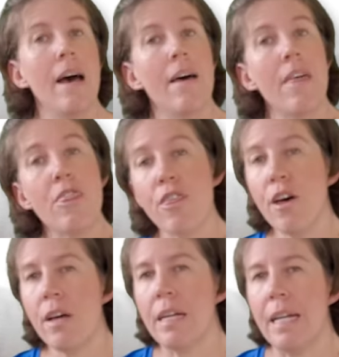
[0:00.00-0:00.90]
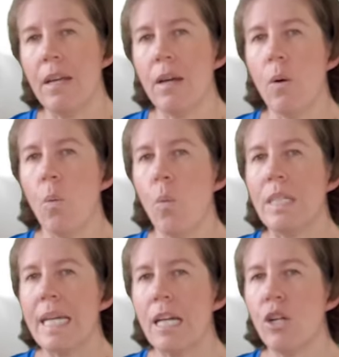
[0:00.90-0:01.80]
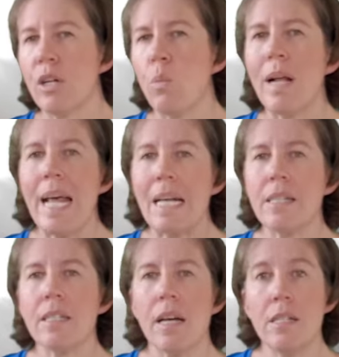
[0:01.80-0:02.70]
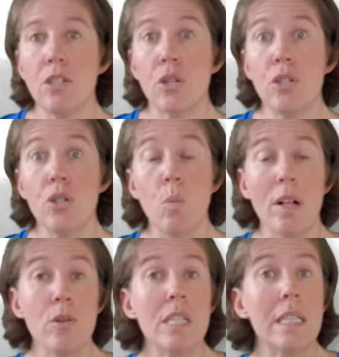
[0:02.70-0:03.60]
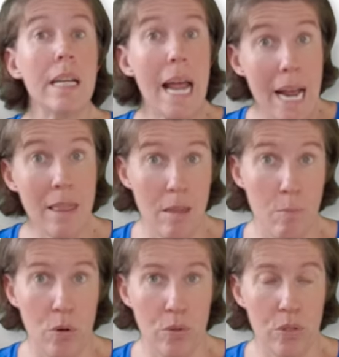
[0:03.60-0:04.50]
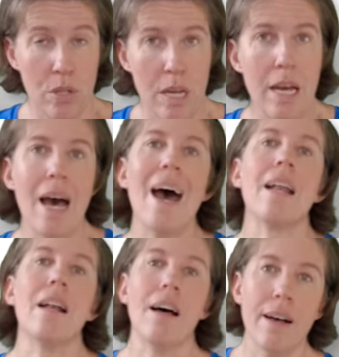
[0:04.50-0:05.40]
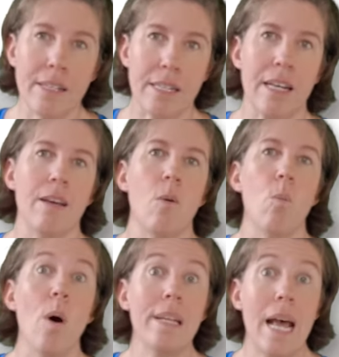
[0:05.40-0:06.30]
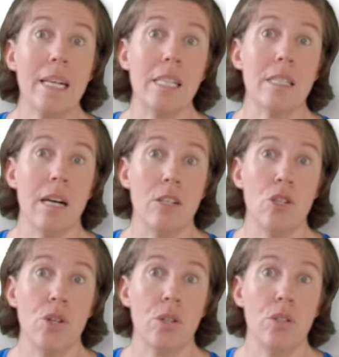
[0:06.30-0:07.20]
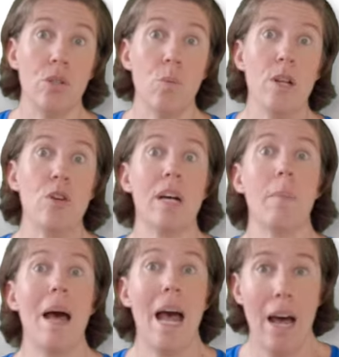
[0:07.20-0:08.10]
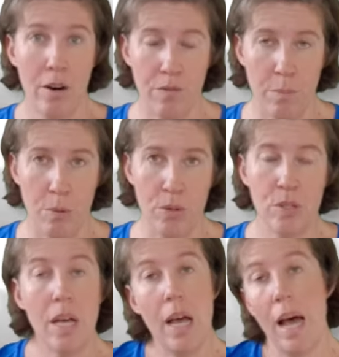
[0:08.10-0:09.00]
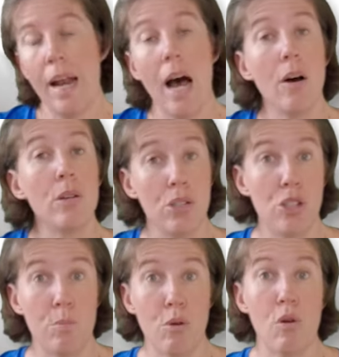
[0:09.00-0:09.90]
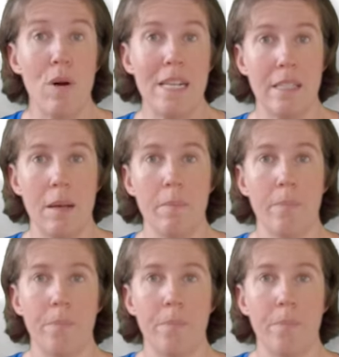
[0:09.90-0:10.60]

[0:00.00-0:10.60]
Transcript: Then thirdly, we'll take a look at what exercises you can do while you're still in the boot. And lastly, what exercises you can do when you come out of the boot and how you should progress them.